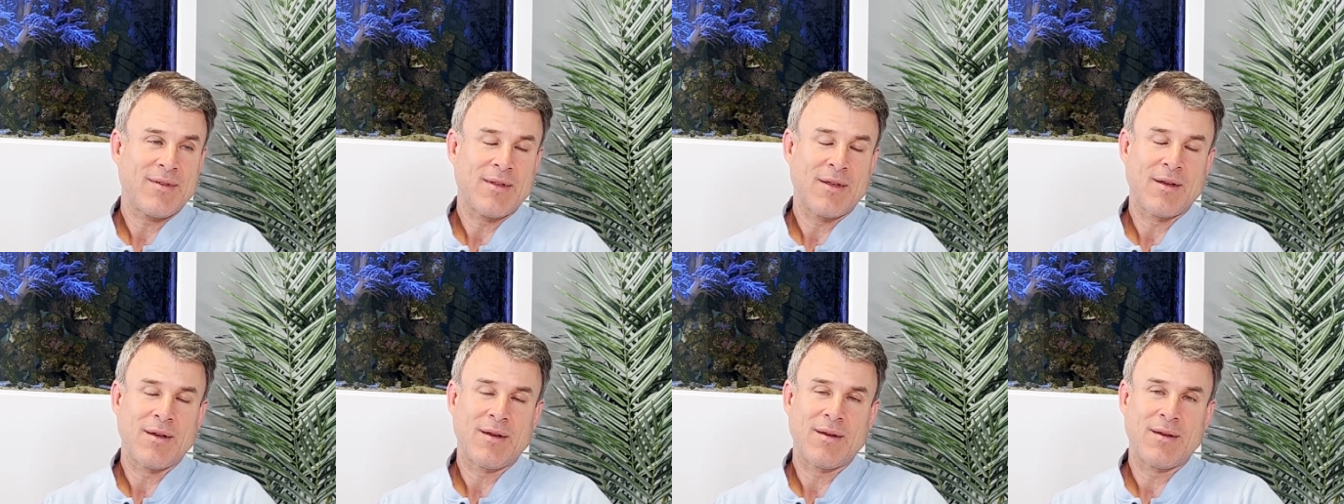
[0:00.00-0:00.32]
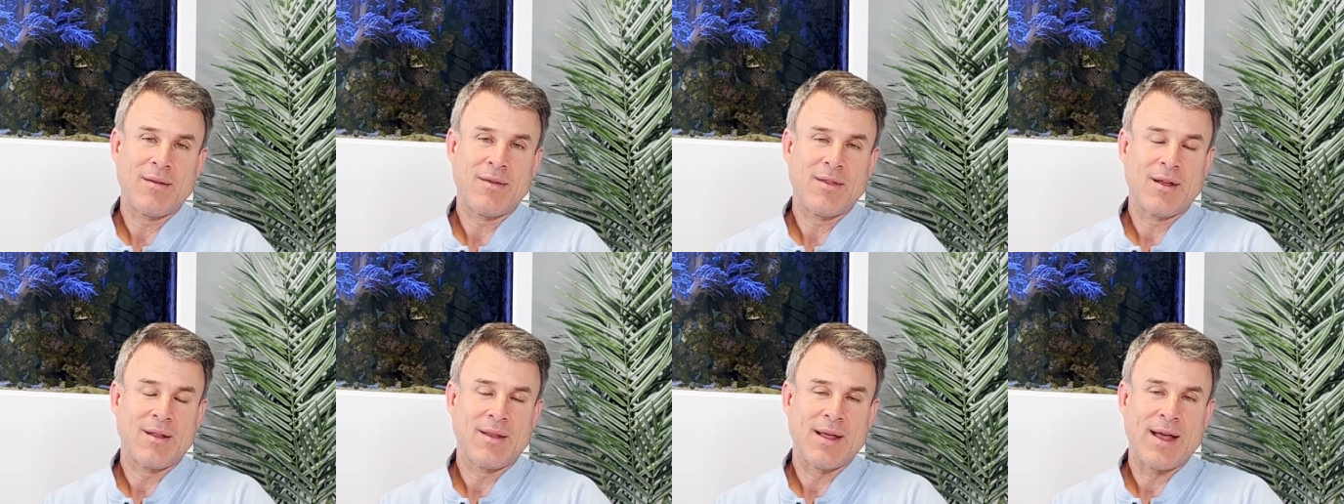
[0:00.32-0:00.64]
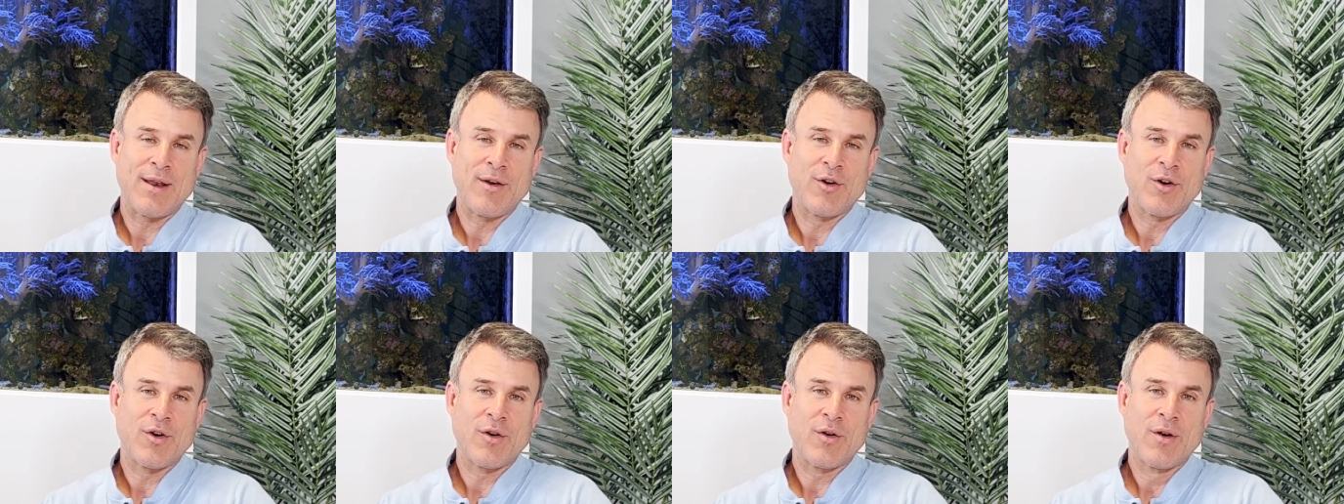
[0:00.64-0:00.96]
The
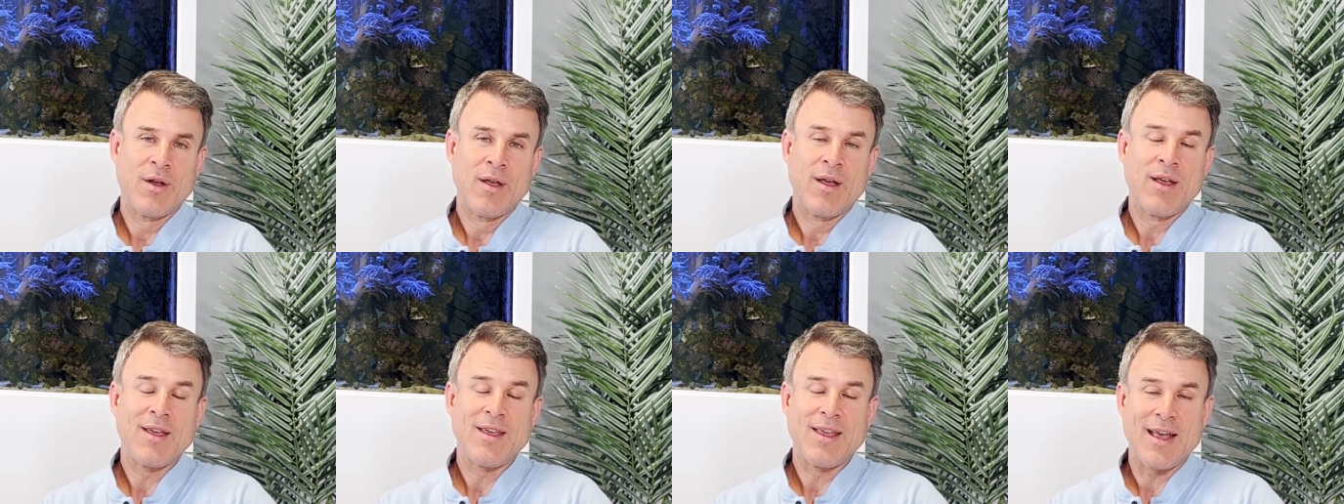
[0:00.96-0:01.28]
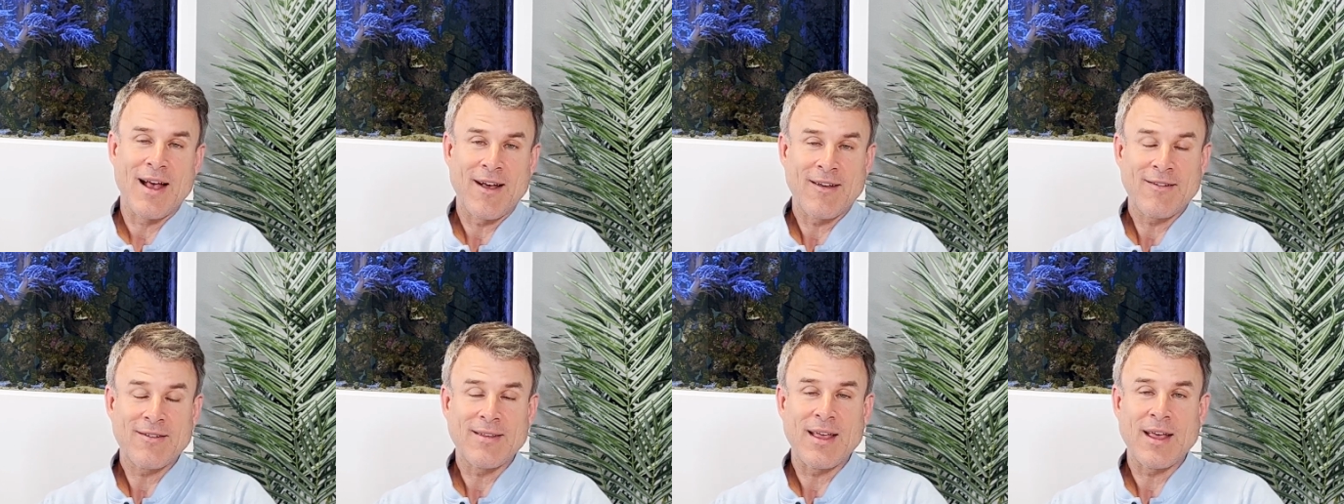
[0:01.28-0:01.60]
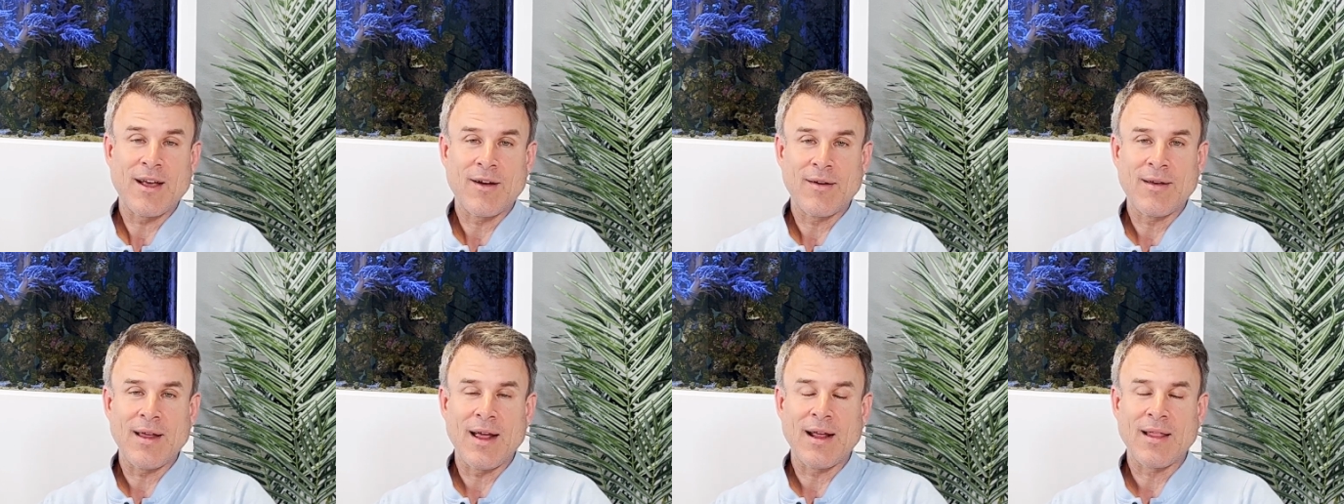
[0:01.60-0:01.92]
lender, yes, they
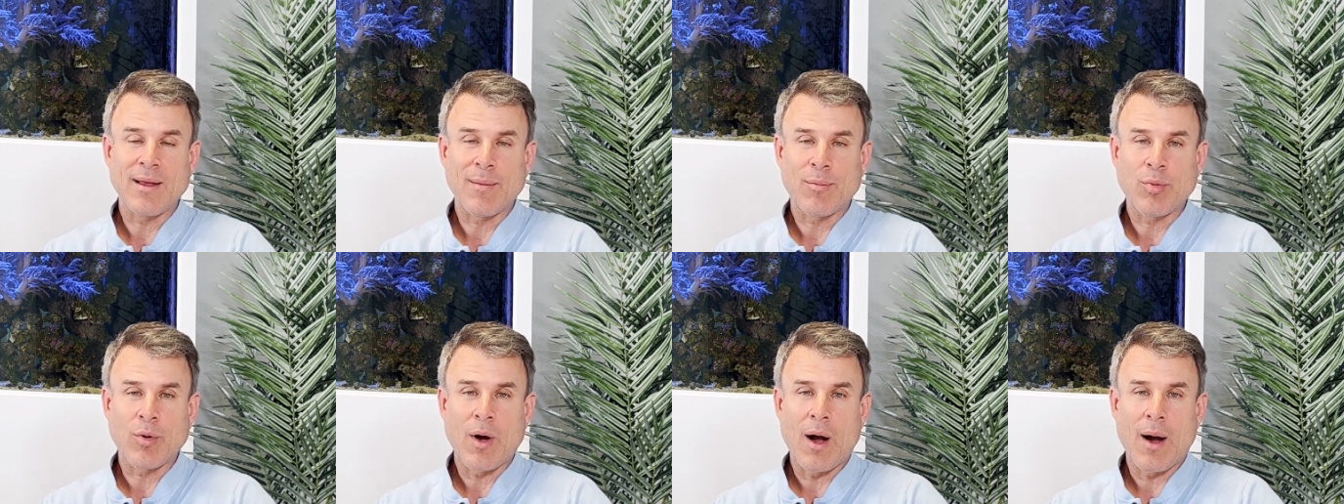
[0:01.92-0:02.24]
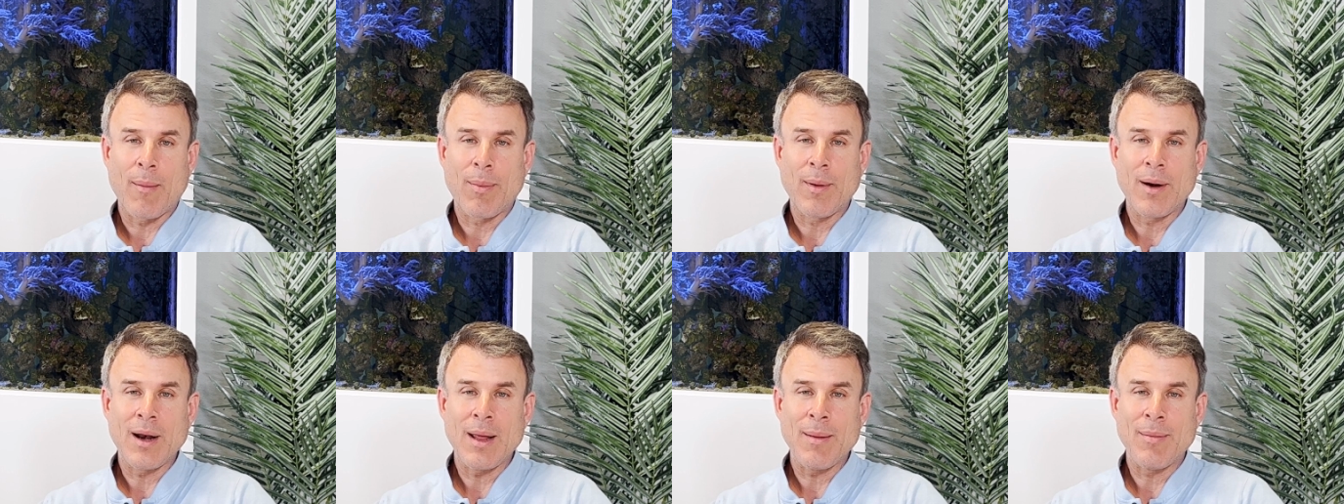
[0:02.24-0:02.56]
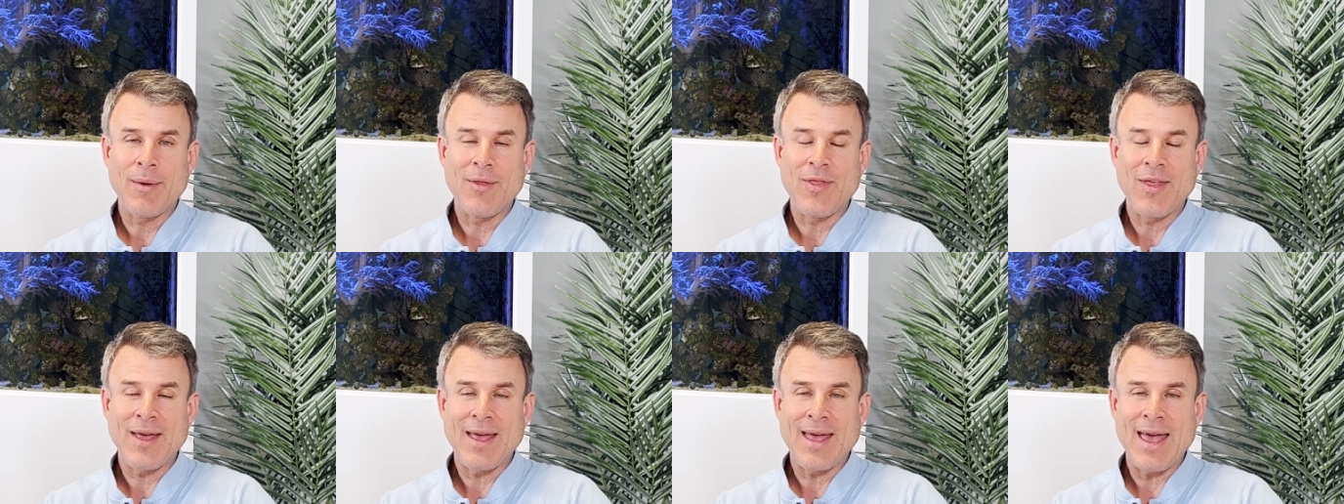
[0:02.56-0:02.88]
could take the property,
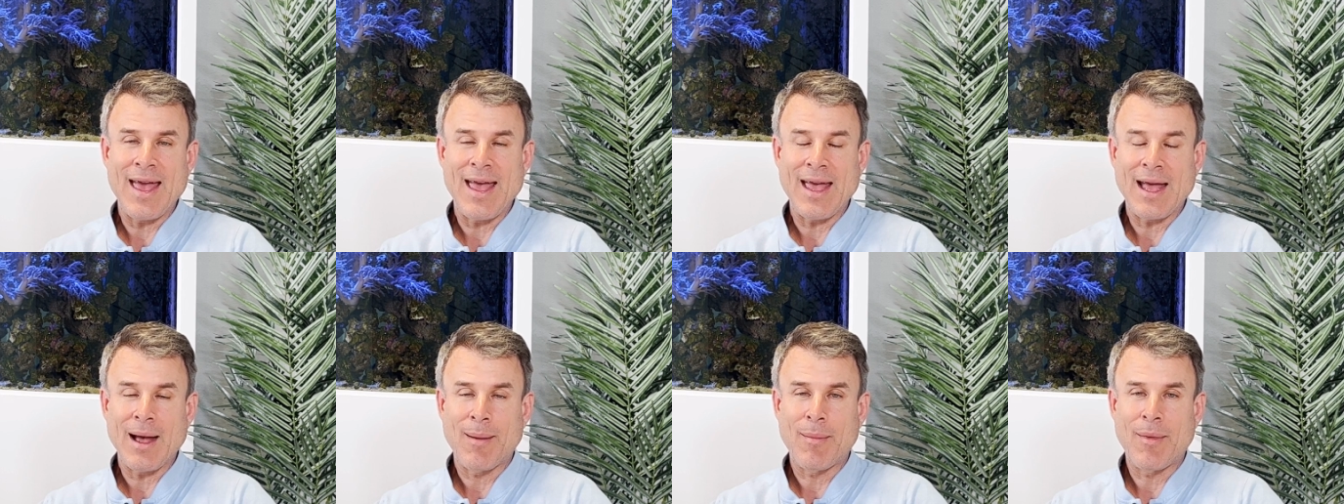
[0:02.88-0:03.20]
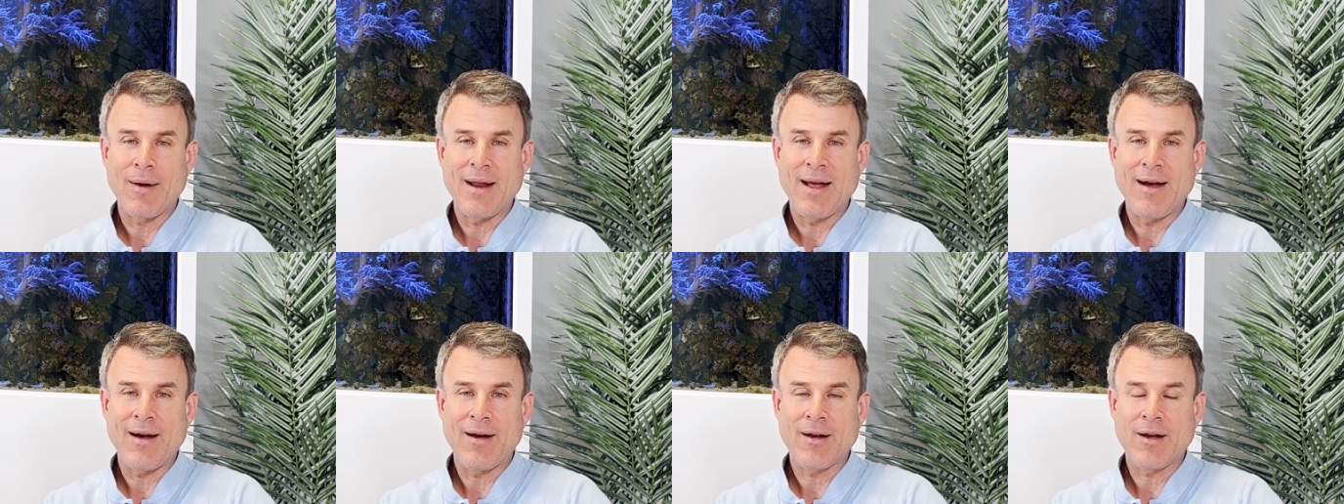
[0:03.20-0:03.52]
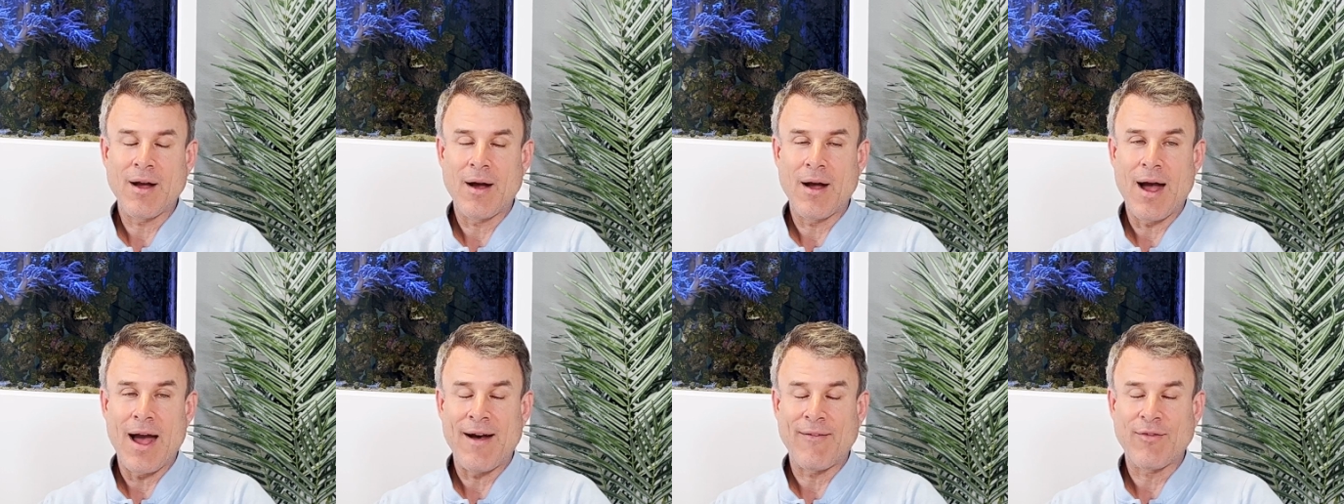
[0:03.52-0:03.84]
but they can't come
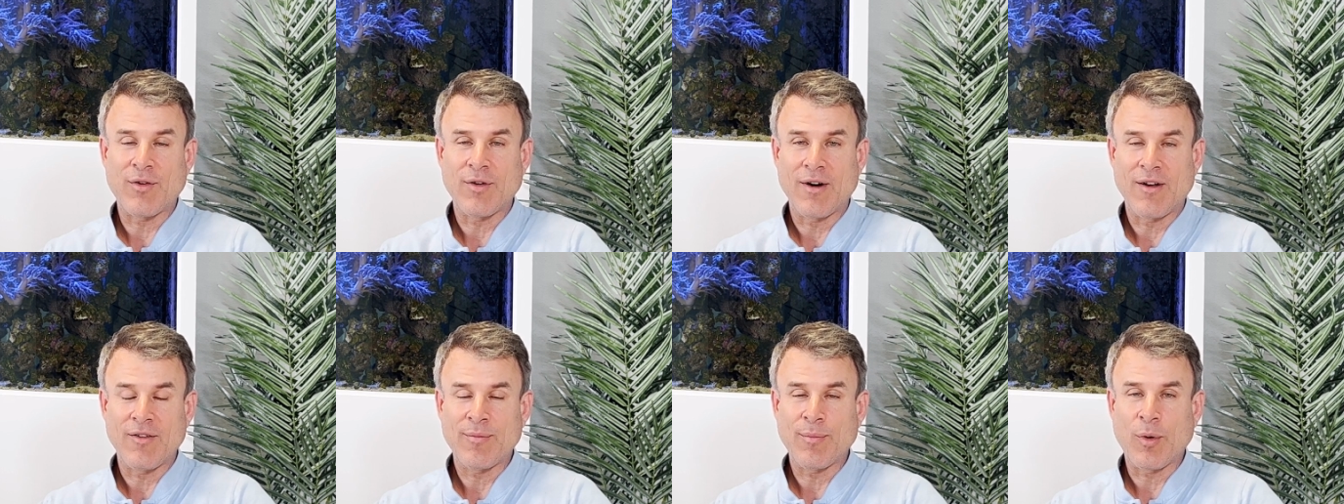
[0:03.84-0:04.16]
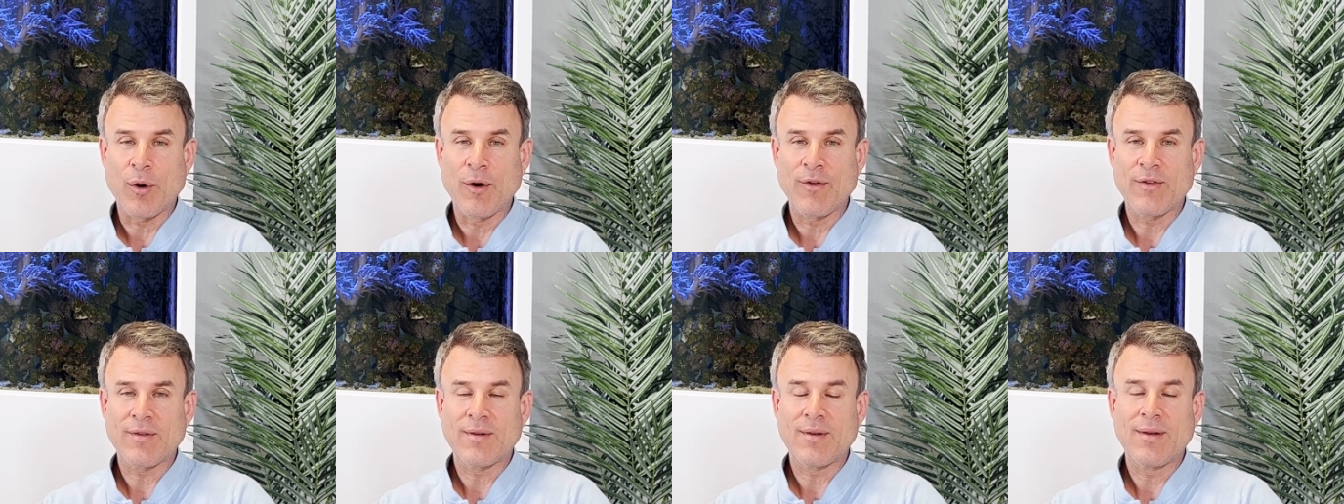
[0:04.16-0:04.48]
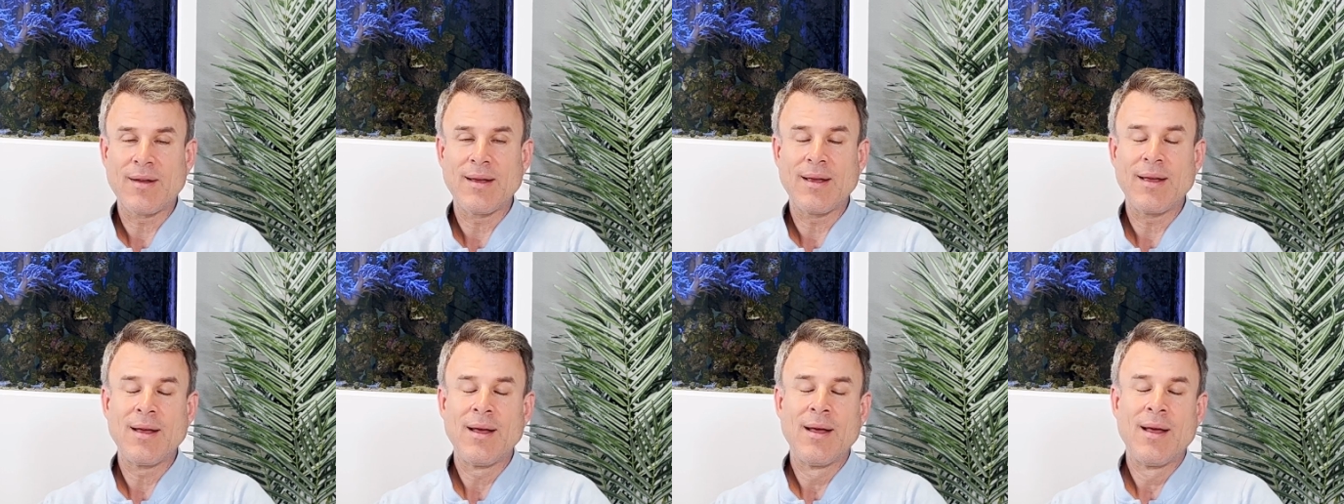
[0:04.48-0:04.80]
after us
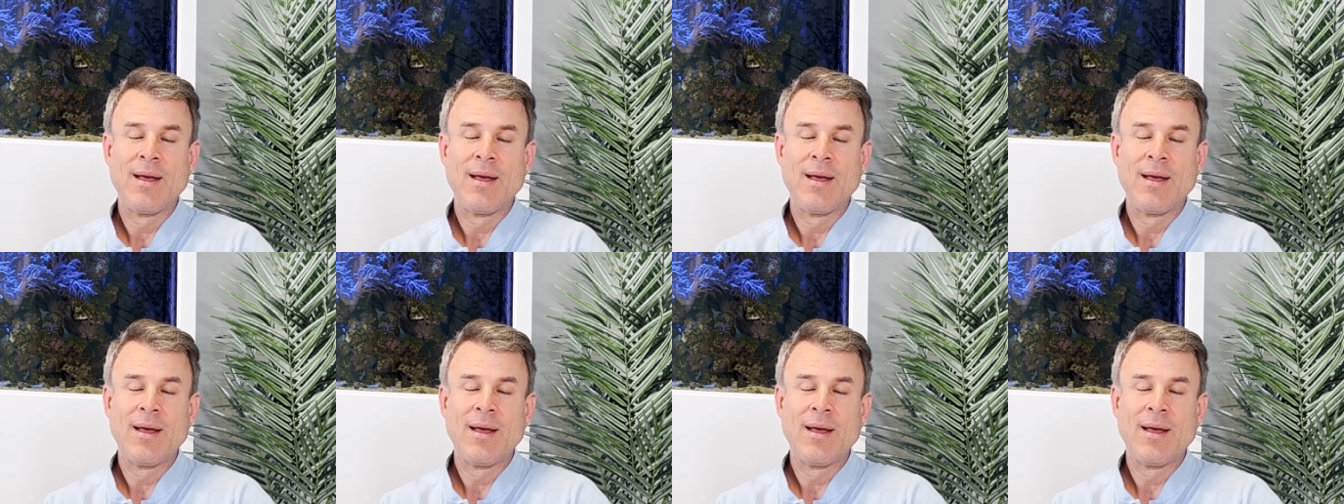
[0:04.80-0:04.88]
personally.